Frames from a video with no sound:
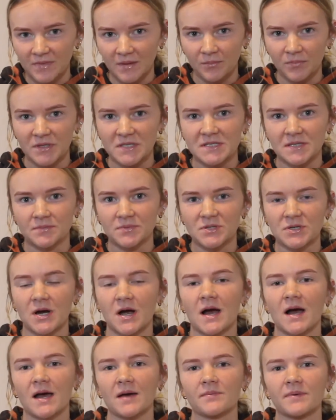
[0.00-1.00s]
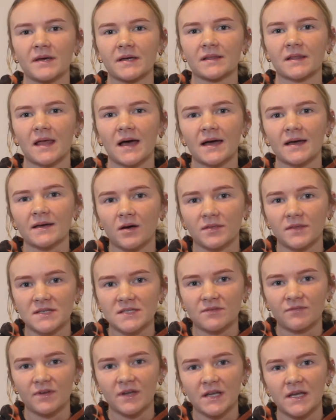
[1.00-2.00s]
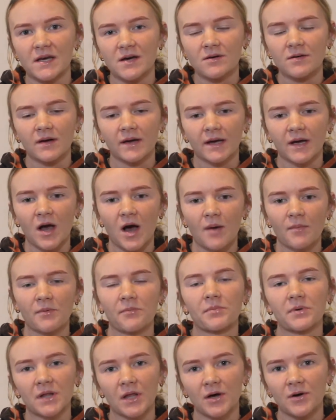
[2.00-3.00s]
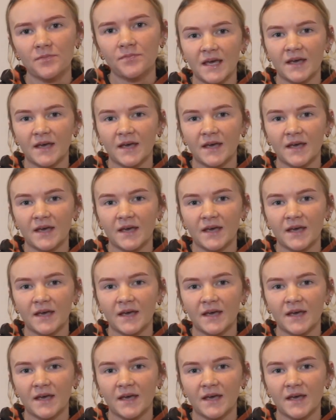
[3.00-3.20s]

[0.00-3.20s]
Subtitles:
Please subscribe and like this video and comment below.